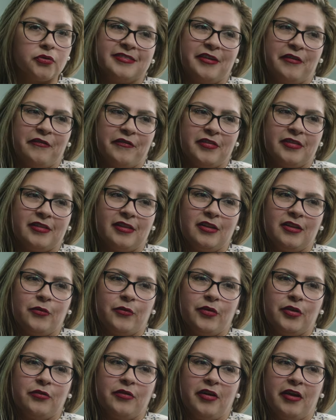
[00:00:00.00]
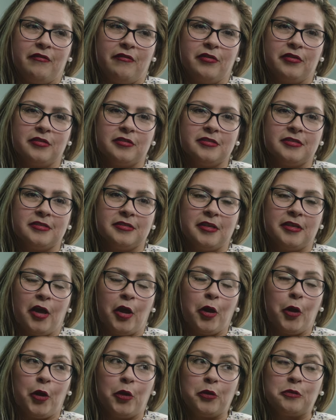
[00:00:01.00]
Definitely when you have all these,
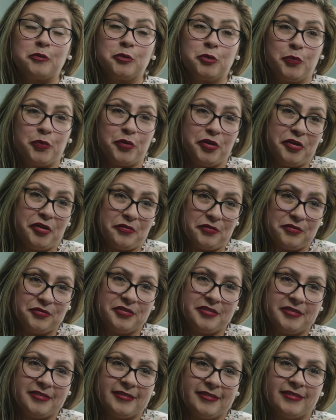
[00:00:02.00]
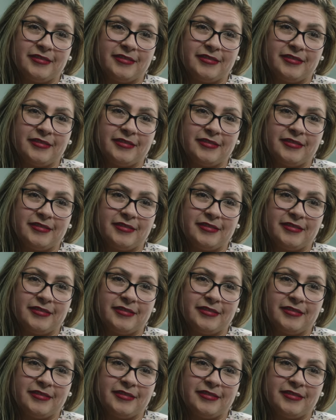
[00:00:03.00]
I call them superheroes,